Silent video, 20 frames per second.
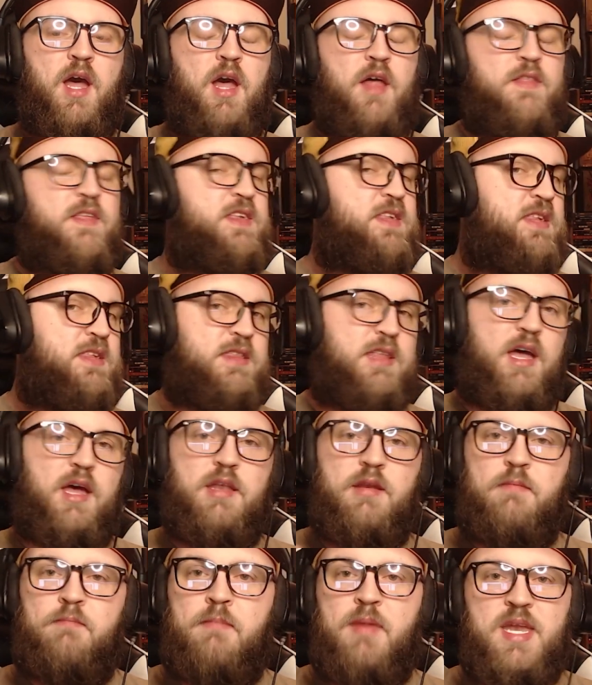This is
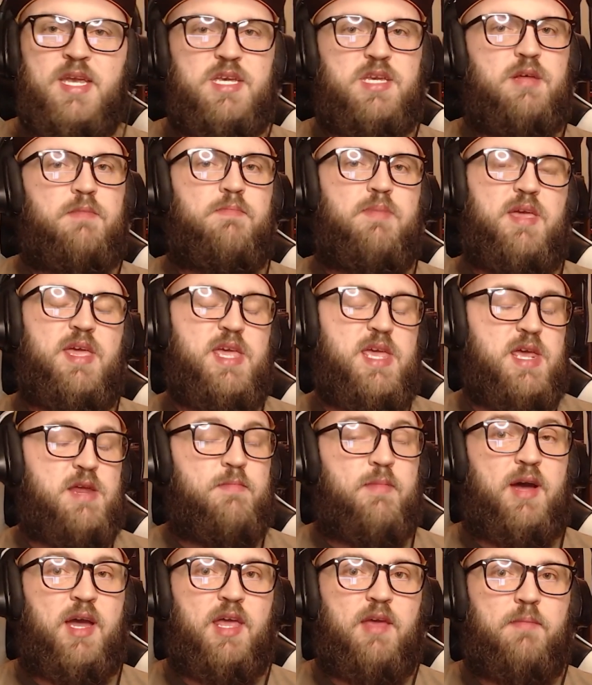not meant to be, in
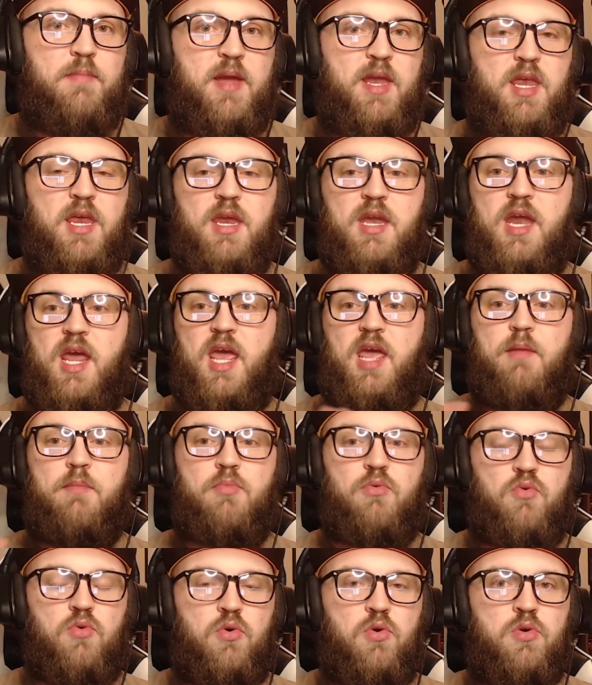my opinion, a
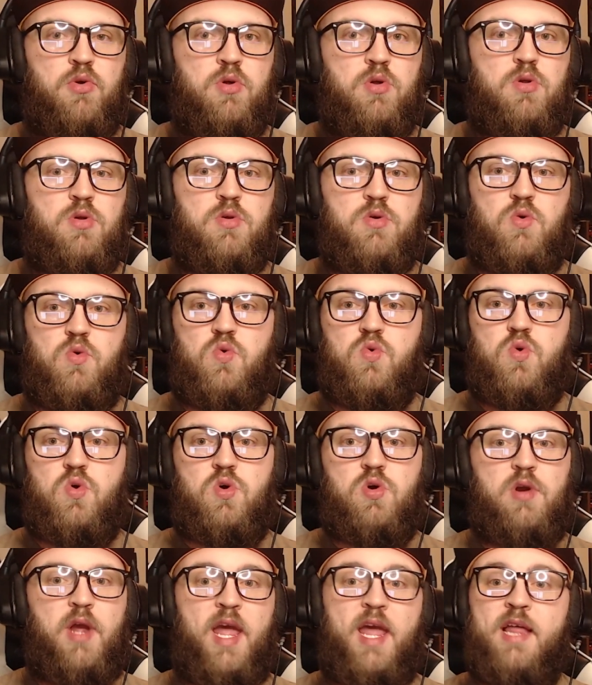brutal
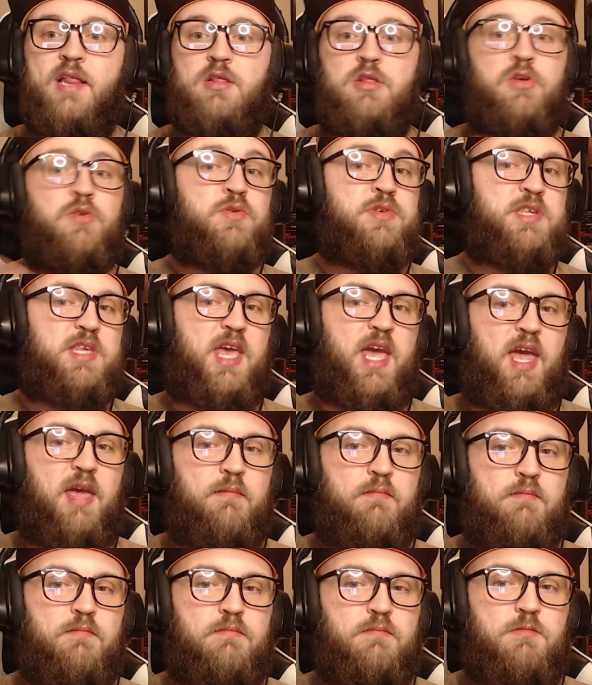or a loose
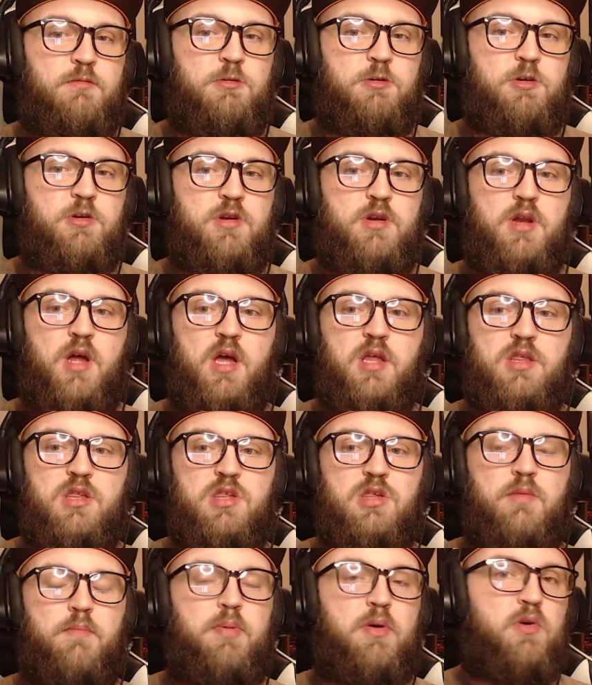game. You're not
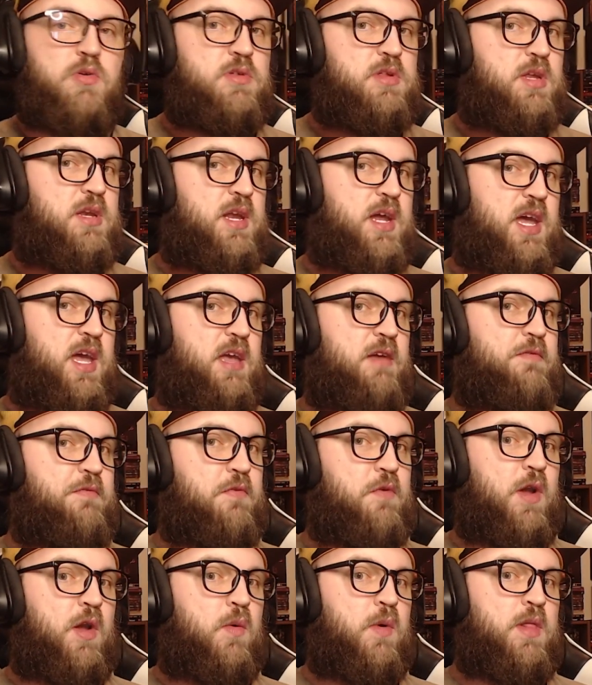supposed to die
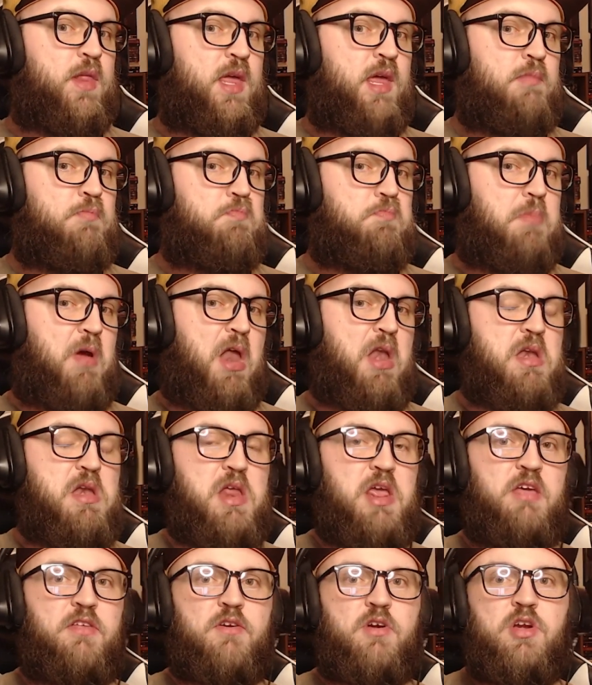frequently, but
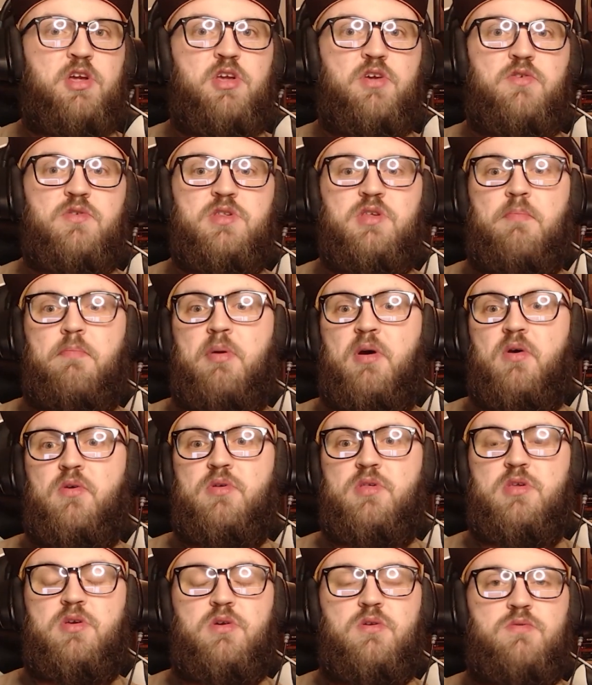neither are you
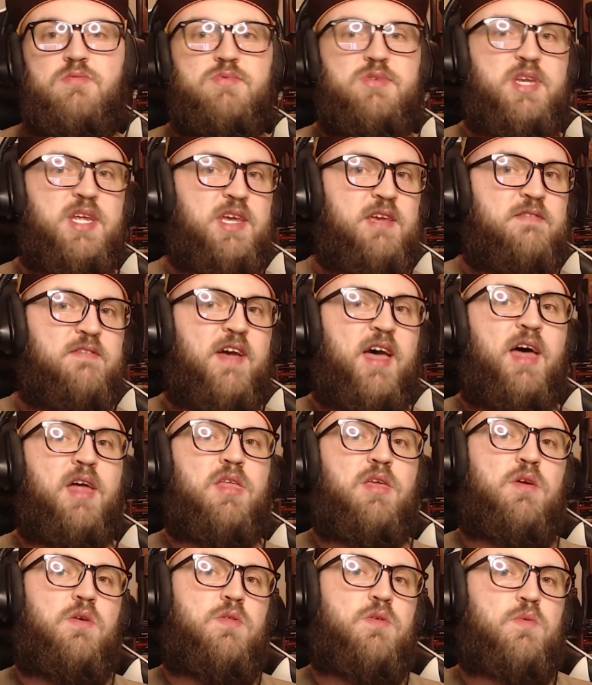supposed to
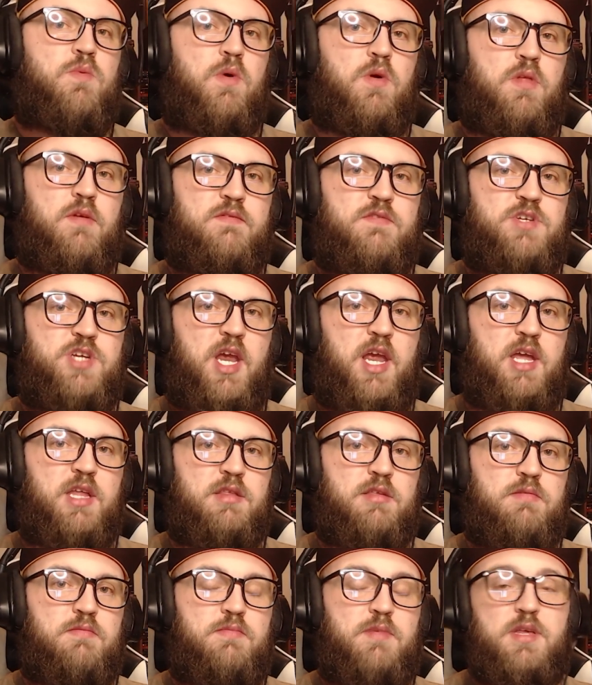devalue the role of
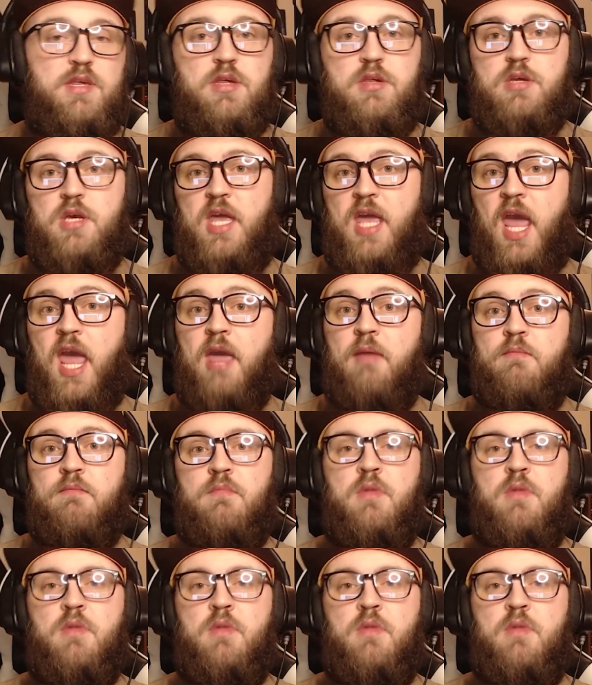chance. This is a game,